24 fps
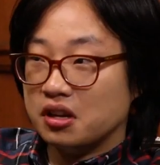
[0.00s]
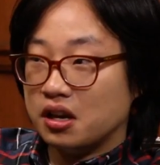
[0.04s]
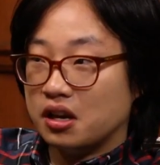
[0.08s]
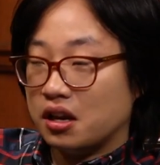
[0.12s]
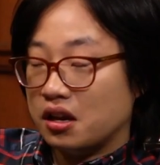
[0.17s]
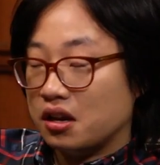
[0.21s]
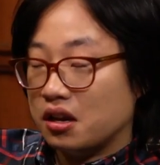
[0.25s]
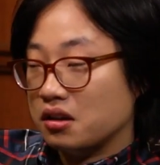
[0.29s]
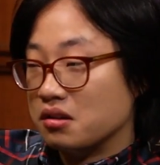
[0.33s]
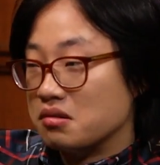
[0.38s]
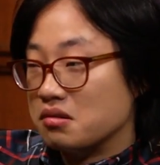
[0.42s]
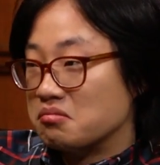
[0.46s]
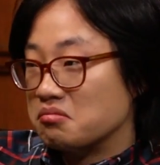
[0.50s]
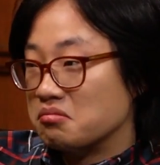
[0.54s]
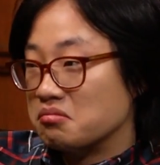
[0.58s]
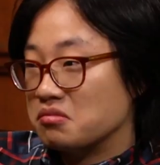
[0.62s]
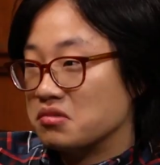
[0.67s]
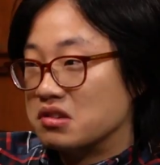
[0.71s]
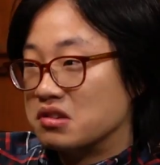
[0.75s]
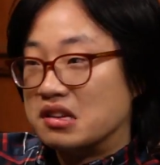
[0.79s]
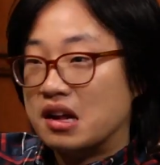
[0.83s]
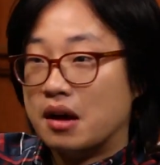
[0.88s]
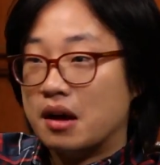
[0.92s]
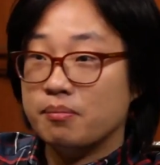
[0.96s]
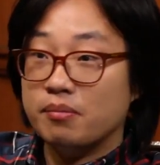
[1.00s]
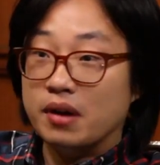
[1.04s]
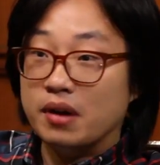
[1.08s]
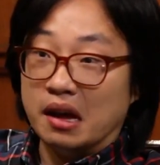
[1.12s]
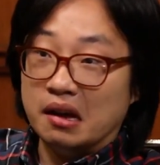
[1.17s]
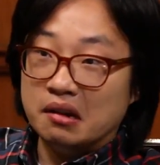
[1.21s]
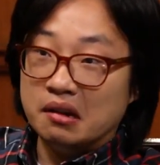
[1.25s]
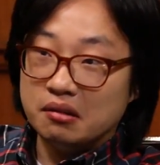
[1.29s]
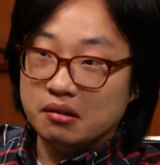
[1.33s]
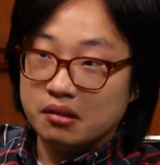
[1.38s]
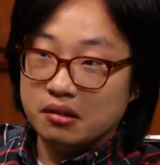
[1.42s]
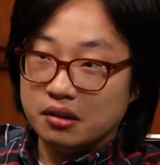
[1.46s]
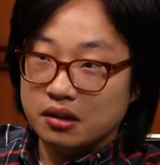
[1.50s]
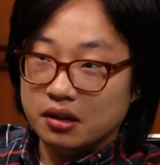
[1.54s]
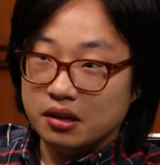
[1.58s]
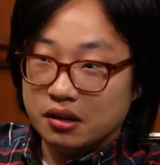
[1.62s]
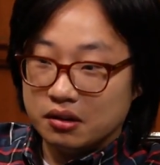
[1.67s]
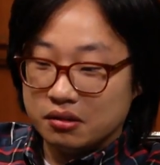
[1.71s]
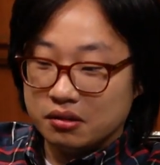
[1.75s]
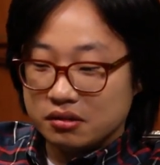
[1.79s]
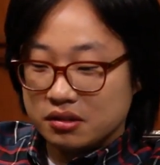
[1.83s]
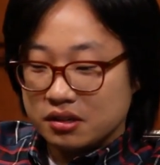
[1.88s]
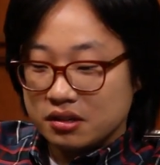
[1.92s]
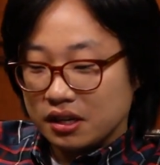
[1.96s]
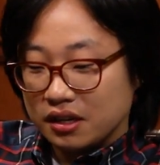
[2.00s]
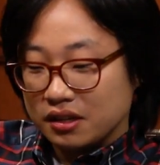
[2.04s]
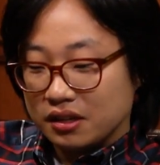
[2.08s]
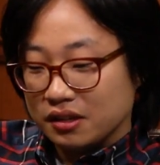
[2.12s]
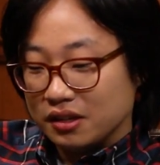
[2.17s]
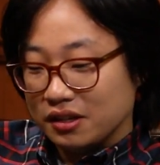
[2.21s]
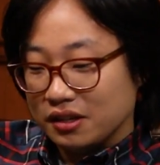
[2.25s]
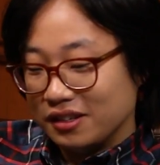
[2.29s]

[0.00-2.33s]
uh, it's not bad. You know, it's like a.